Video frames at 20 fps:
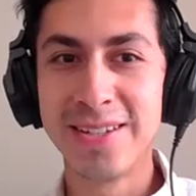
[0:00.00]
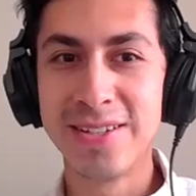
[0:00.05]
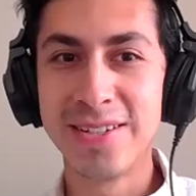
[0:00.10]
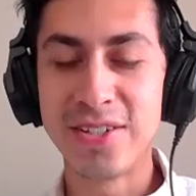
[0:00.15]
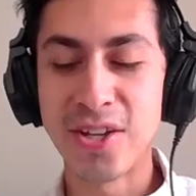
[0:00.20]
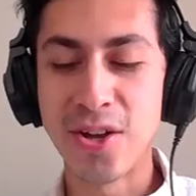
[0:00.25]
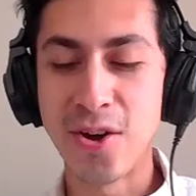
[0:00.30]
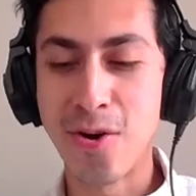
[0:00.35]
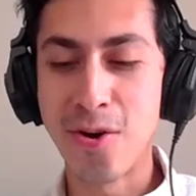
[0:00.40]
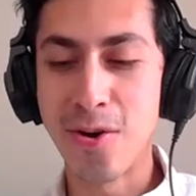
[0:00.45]

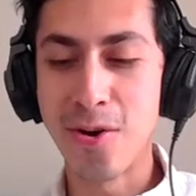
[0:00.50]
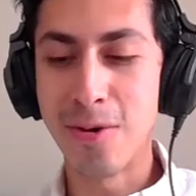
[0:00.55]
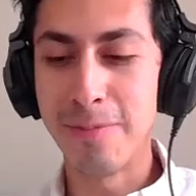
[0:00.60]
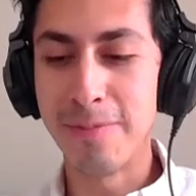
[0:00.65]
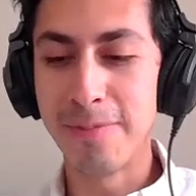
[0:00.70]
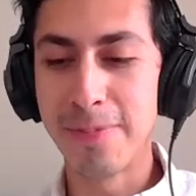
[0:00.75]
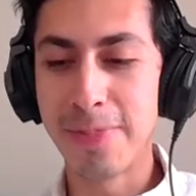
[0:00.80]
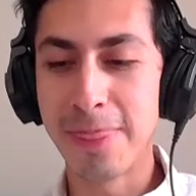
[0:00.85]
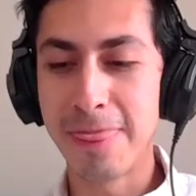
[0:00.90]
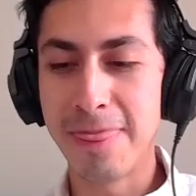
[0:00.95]

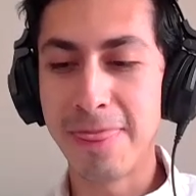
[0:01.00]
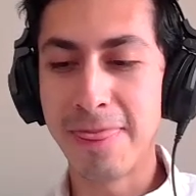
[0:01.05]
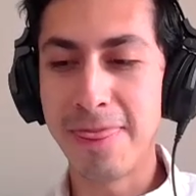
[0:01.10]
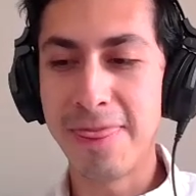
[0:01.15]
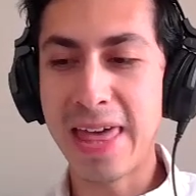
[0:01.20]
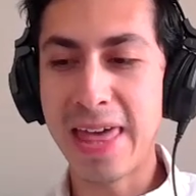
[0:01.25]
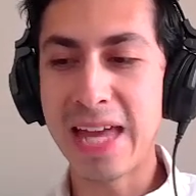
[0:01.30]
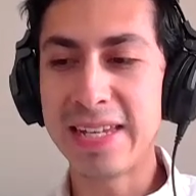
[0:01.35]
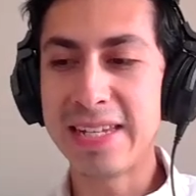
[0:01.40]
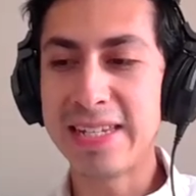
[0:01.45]
So
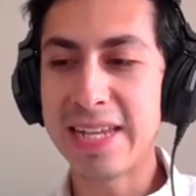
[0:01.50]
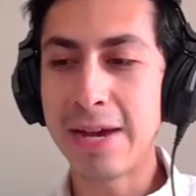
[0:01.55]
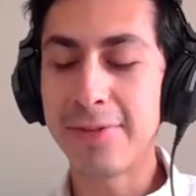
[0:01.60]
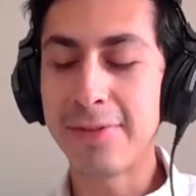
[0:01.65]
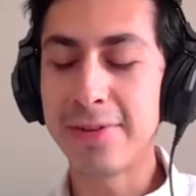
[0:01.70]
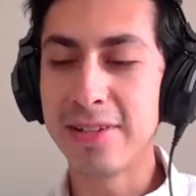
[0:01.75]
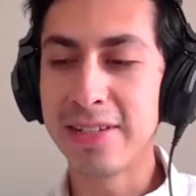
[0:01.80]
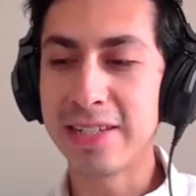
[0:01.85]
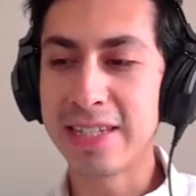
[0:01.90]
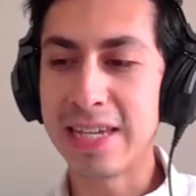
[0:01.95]
that
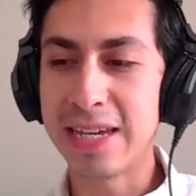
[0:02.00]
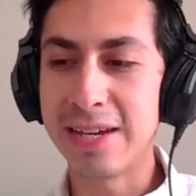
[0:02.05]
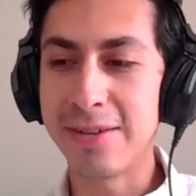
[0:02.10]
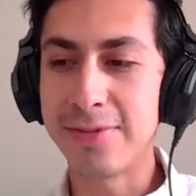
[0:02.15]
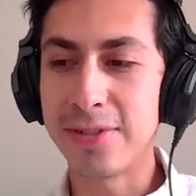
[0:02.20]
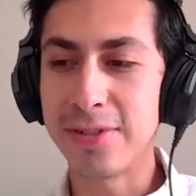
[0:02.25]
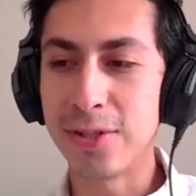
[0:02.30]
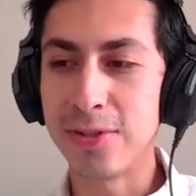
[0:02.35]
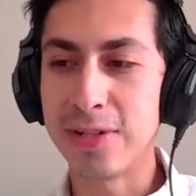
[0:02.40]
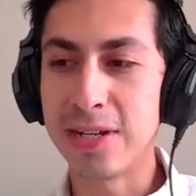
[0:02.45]
definitely
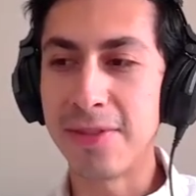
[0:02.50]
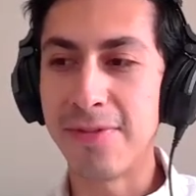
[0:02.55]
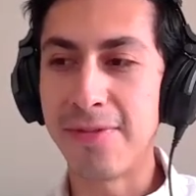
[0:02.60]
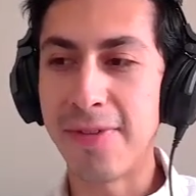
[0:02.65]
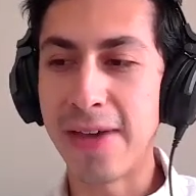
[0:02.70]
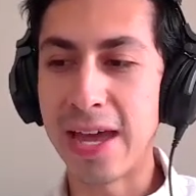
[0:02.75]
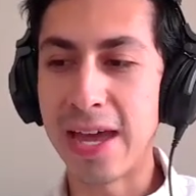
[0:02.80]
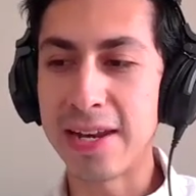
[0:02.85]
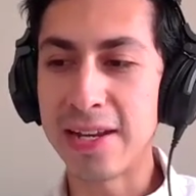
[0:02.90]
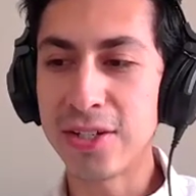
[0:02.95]
gives you an
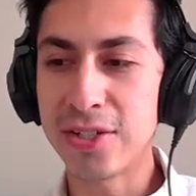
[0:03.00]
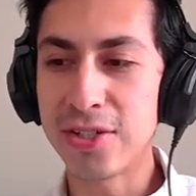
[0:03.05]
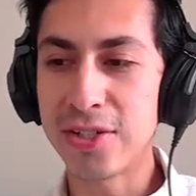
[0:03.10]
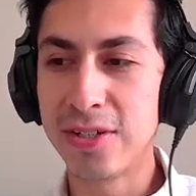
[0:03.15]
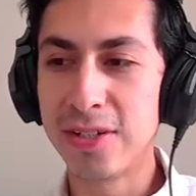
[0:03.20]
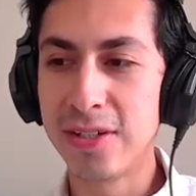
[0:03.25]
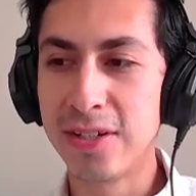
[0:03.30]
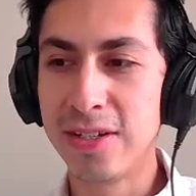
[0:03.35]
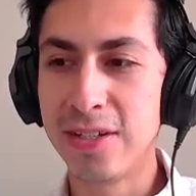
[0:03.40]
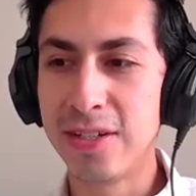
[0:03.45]

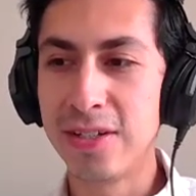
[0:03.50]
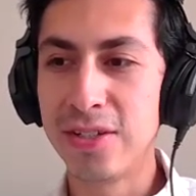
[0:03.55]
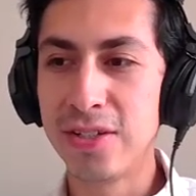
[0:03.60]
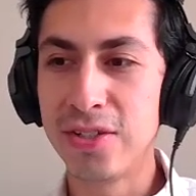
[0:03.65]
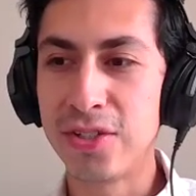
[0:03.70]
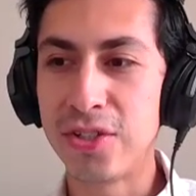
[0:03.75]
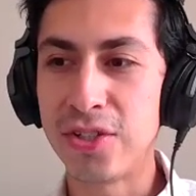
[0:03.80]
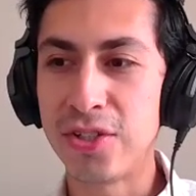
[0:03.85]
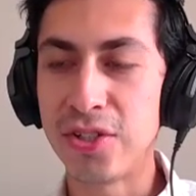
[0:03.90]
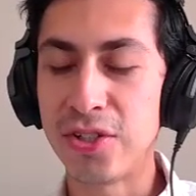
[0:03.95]
advantage
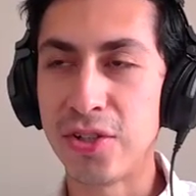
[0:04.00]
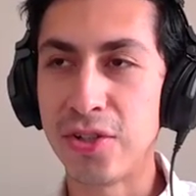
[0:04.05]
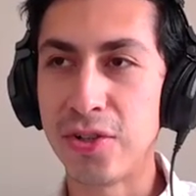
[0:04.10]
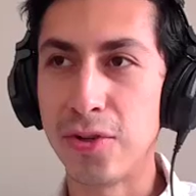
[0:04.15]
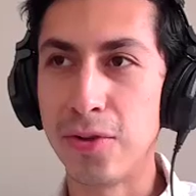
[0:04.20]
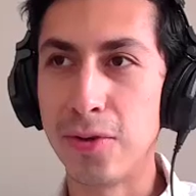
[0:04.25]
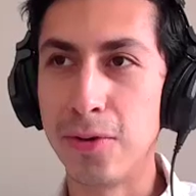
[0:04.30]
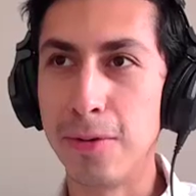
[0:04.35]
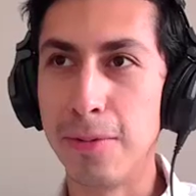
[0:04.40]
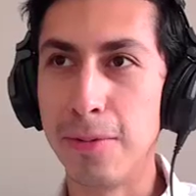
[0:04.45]

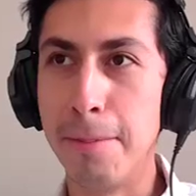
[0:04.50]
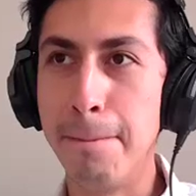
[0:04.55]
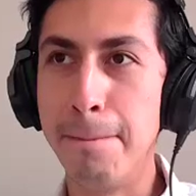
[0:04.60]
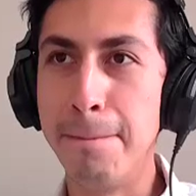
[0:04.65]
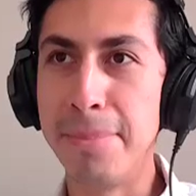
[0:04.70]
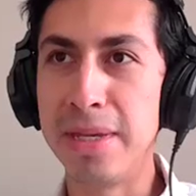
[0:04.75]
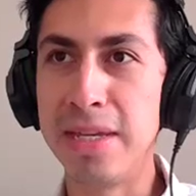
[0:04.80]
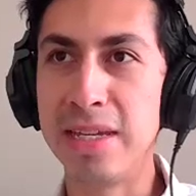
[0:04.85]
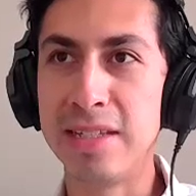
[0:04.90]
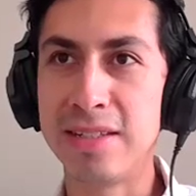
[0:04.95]
to
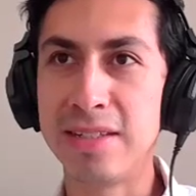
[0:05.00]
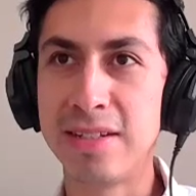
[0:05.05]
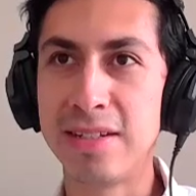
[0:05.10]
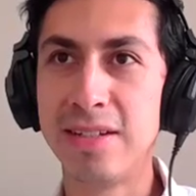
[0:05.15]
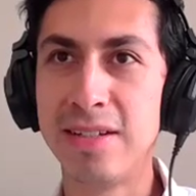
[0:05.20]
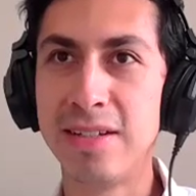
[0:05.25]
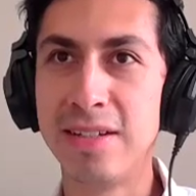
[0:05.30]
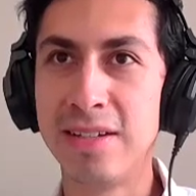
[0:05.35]
meet